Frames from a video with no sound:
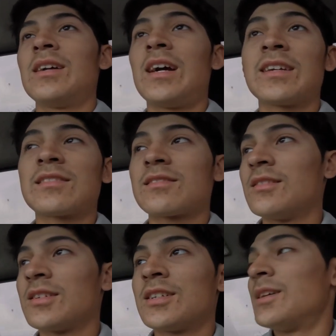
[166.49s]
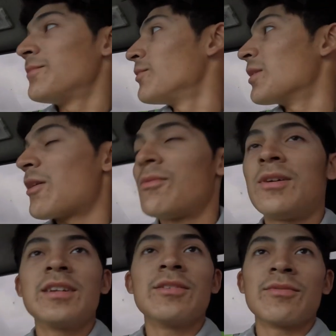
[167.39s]
I guess look up what I
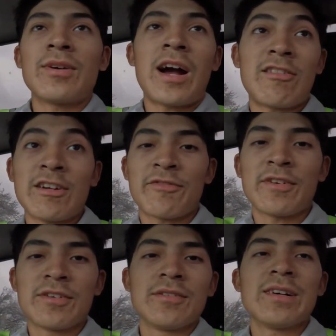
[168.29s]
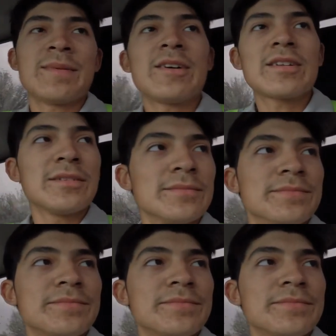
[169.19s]
want and how I feel about it.